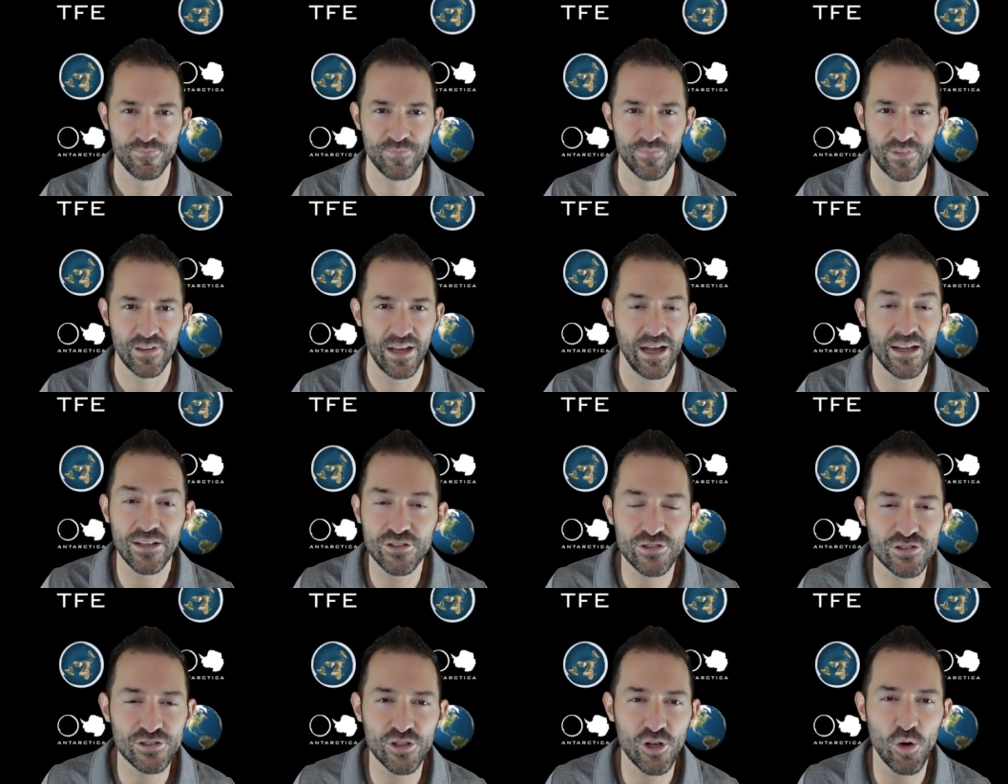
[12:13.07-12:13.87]
And
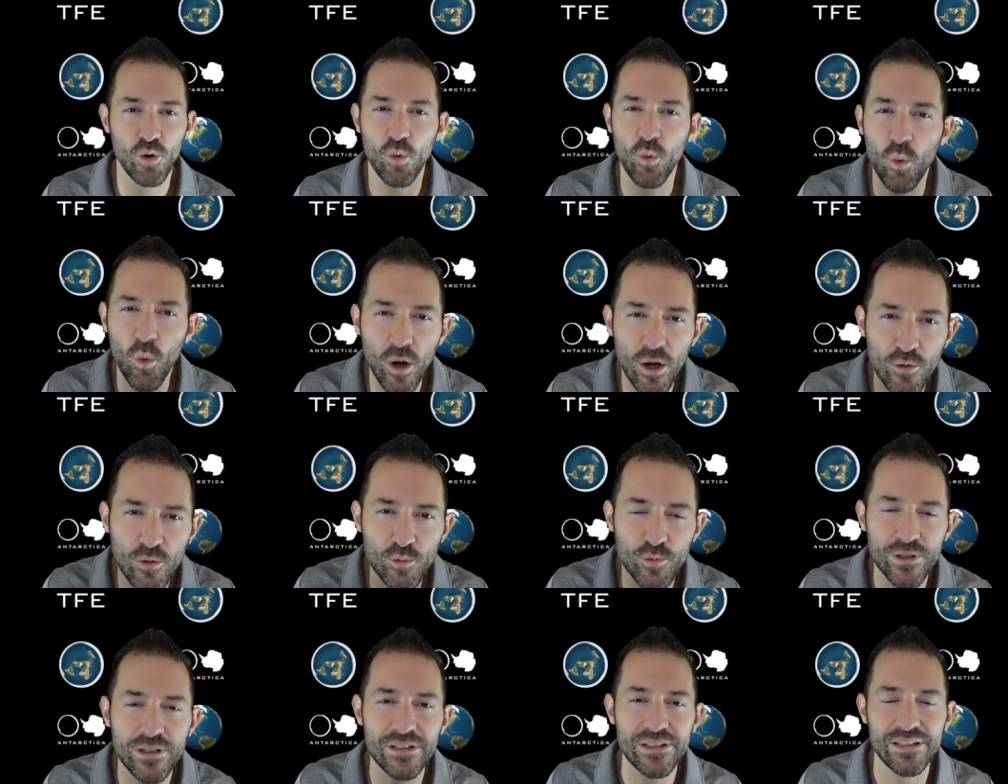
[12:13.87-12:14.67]
so what
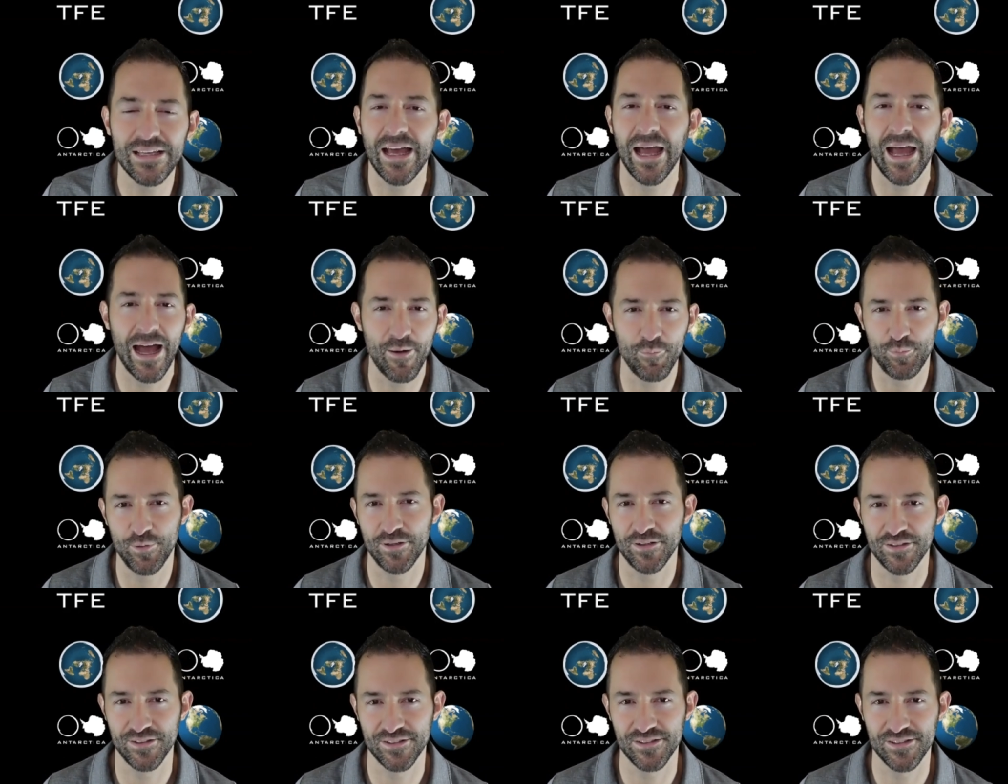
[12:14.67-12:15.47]
really
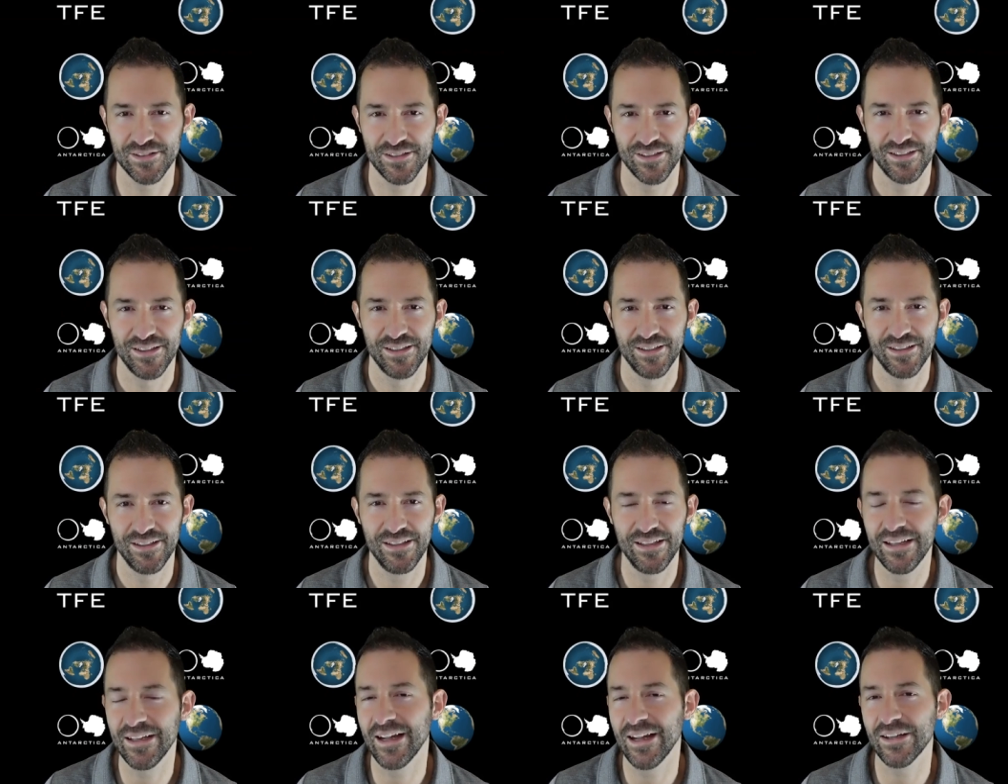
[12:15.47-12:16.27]
happens
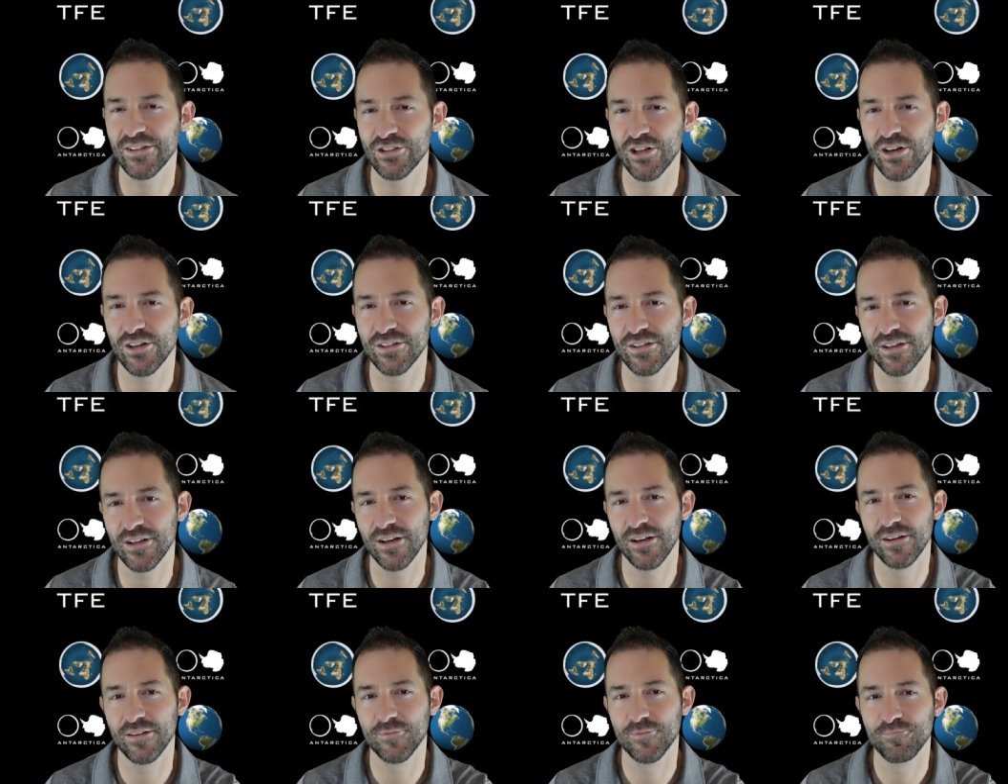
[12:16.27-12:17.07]
in
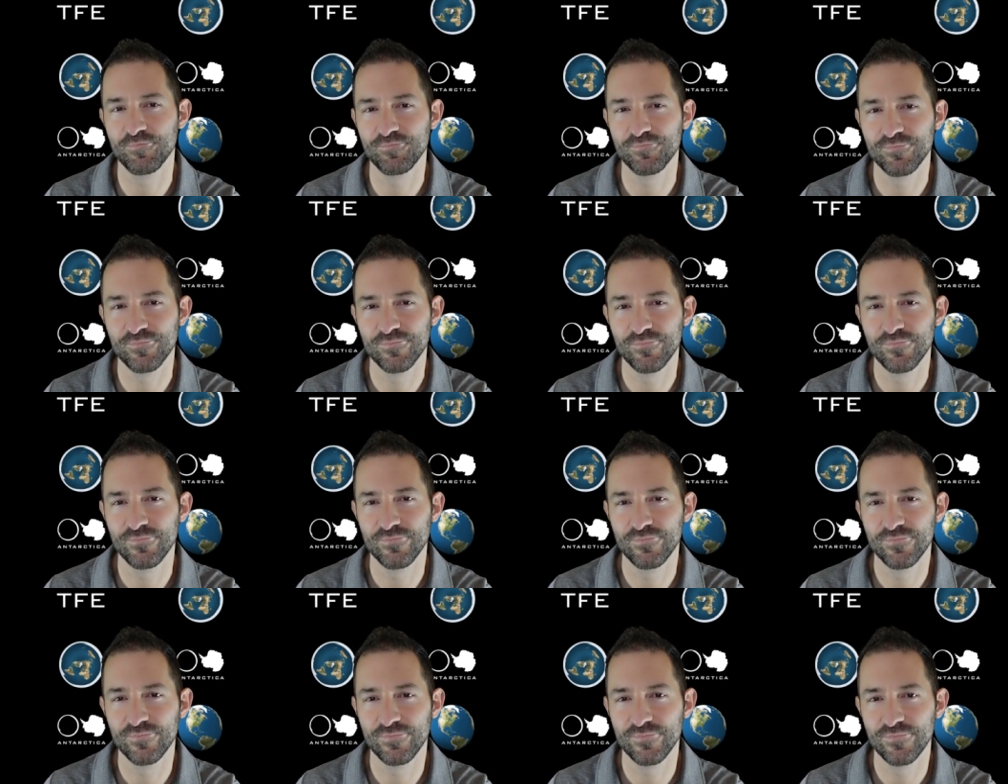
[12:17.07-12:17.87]
Antarctica?
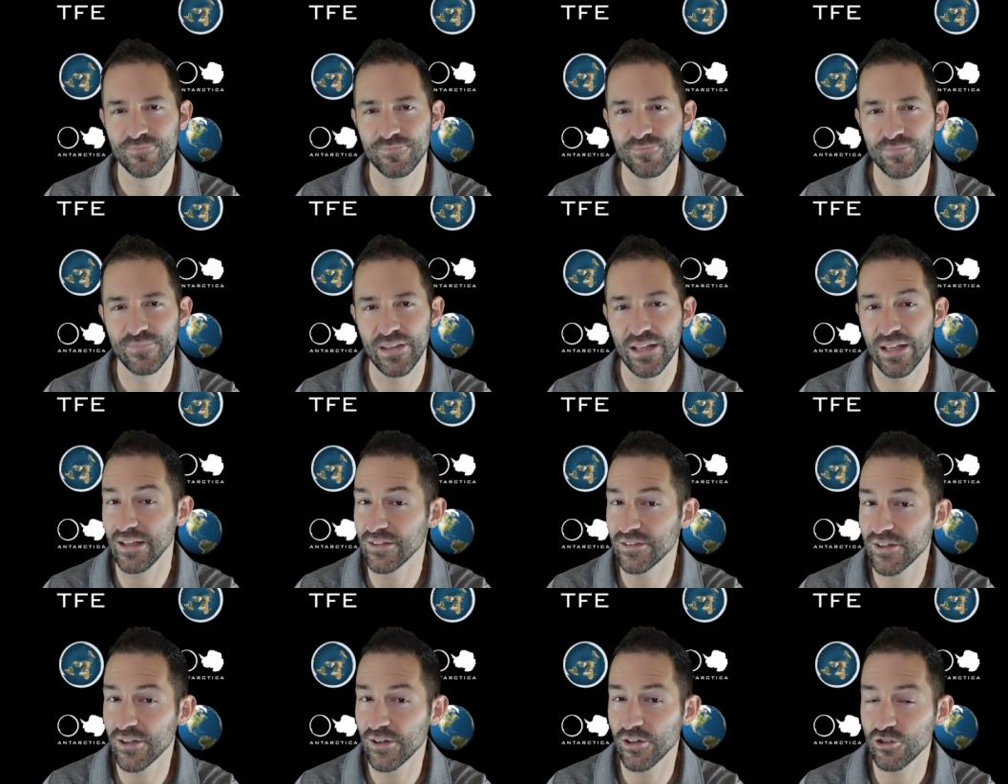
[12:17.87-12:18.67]

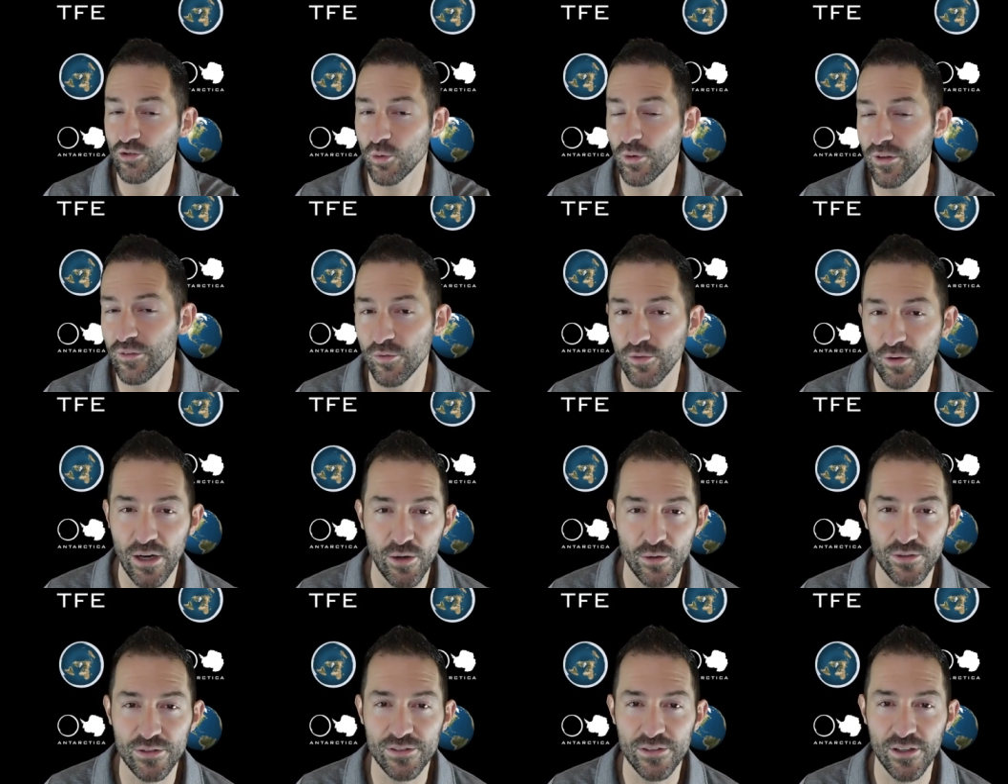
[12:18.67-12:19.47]
Is there a
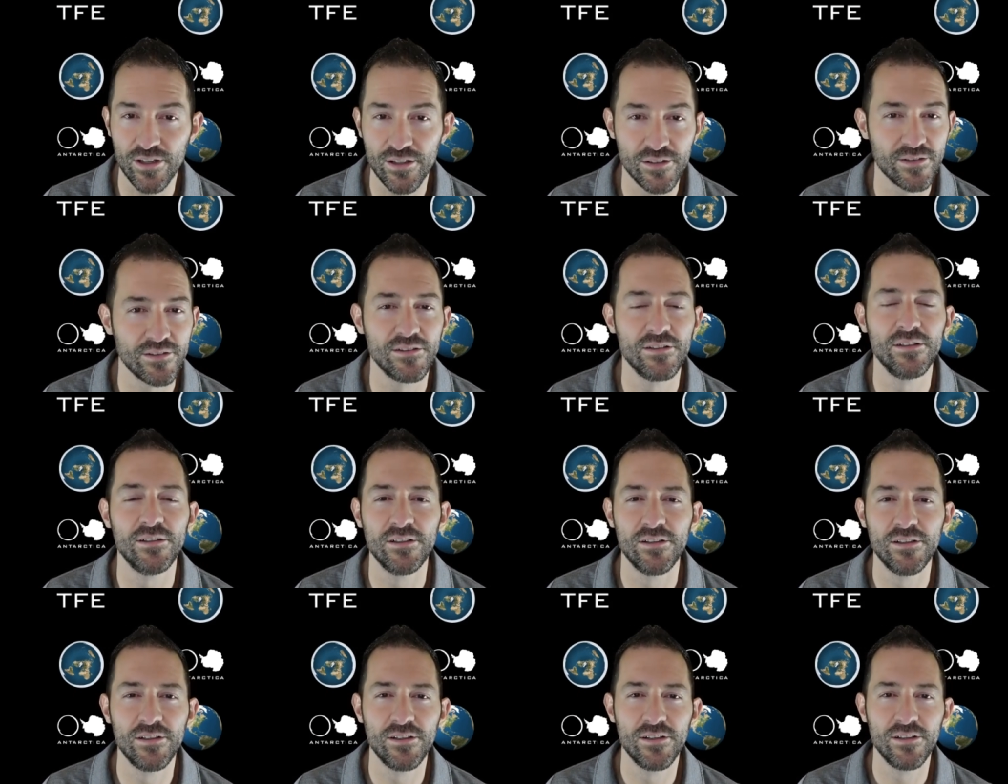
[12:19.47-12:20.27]
24-hour sun?
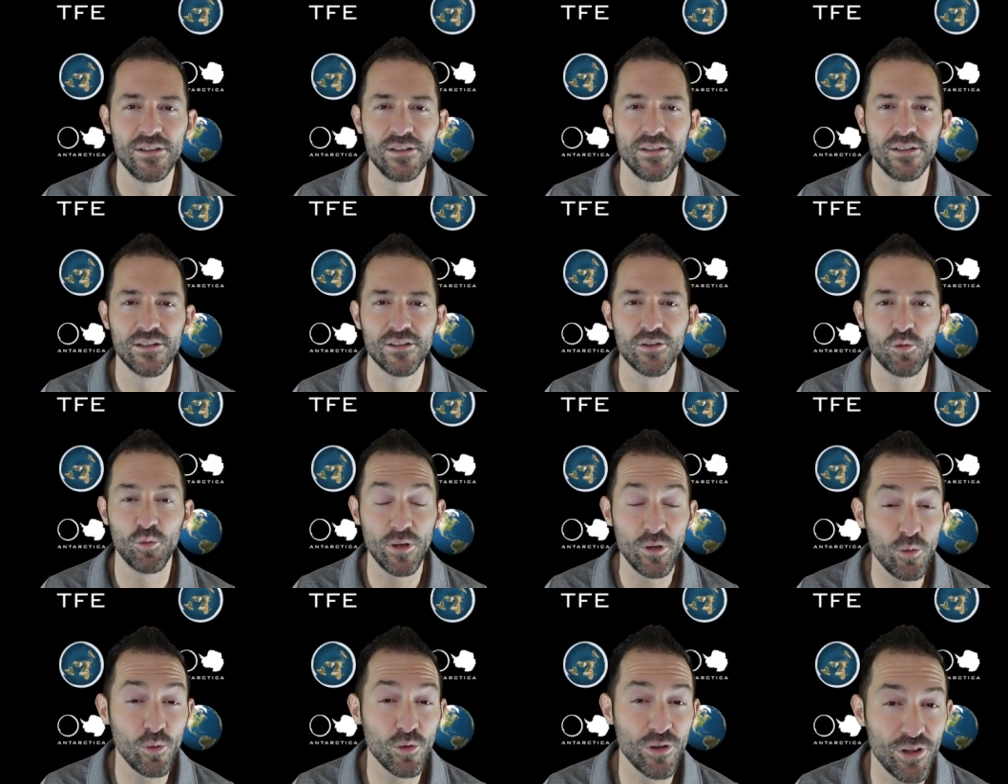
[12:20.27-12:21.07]
We
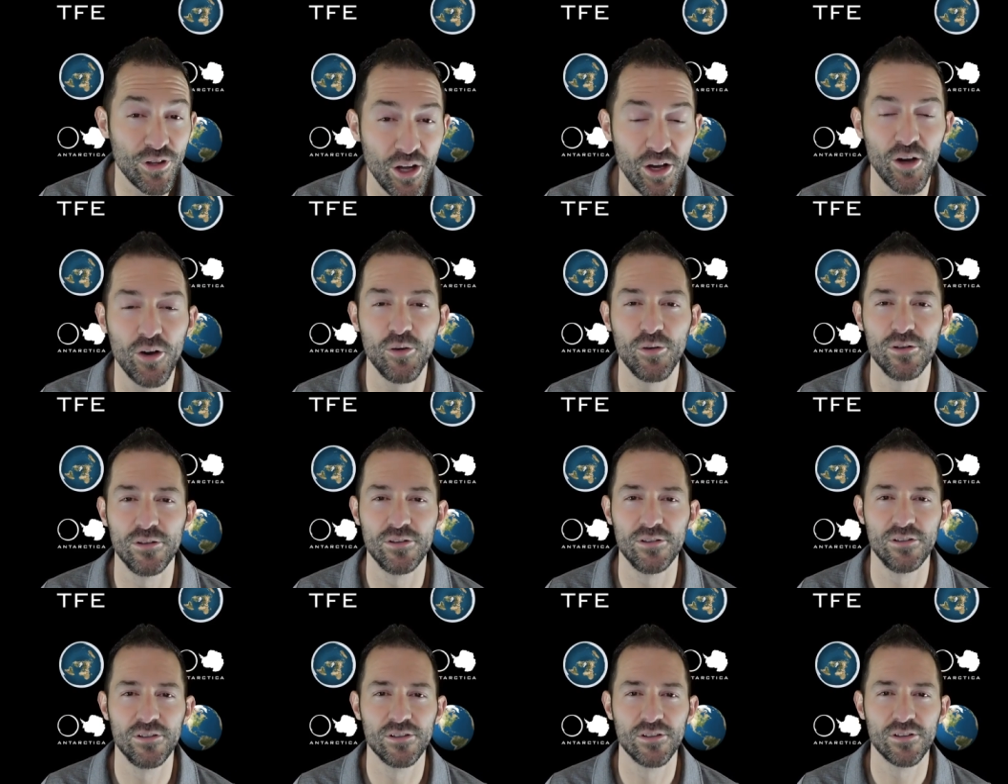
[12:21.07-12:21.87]
will know
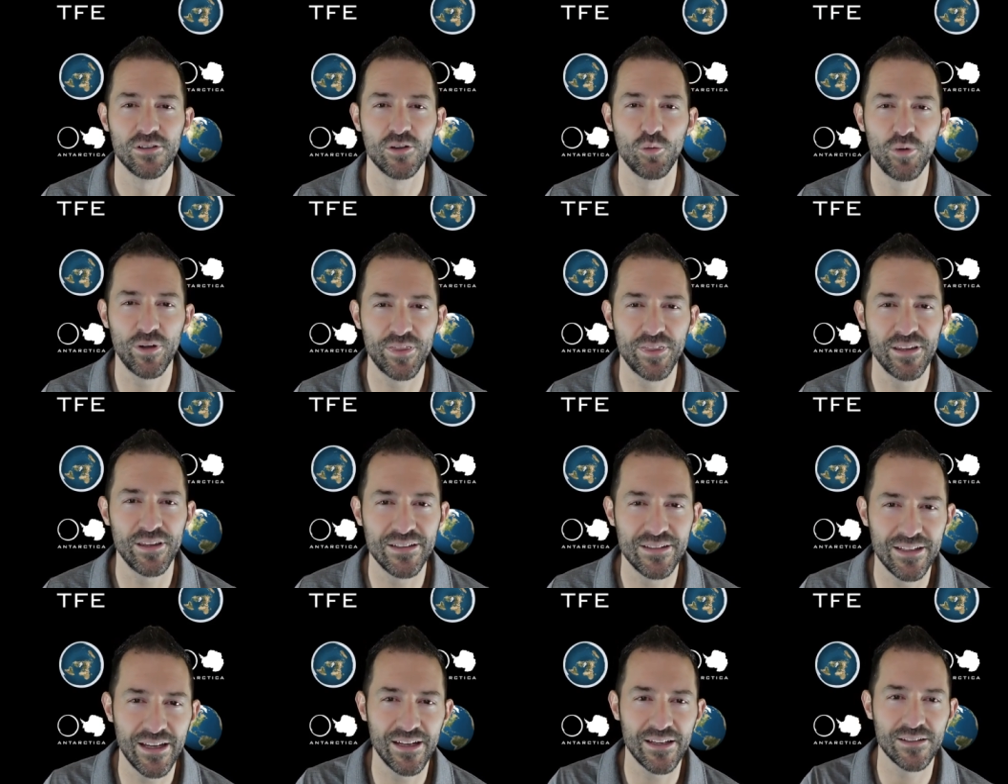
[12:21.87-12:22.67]
within
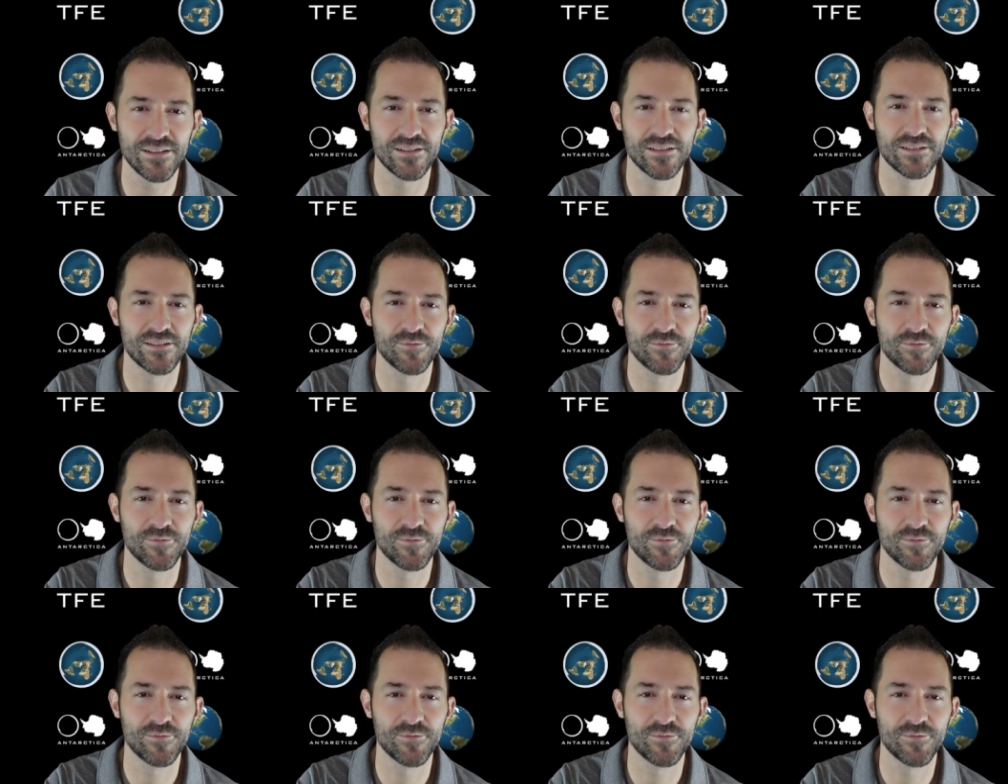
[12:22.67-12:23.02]
days.